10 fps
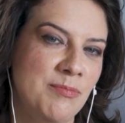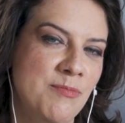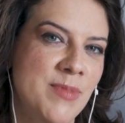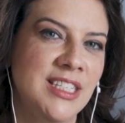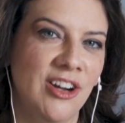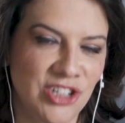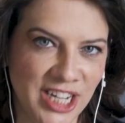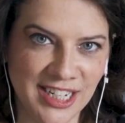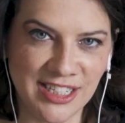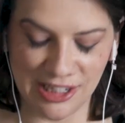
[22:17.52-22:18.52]
miss our
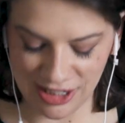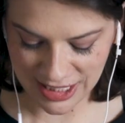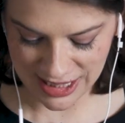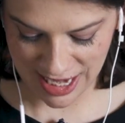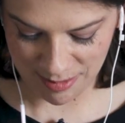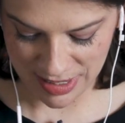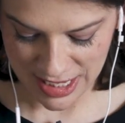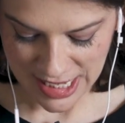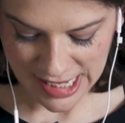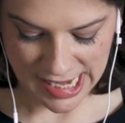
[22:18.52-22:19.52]
chance to look at them.
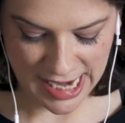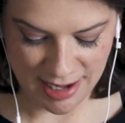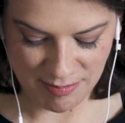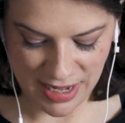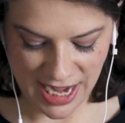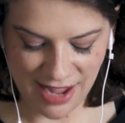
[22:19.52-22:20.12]
I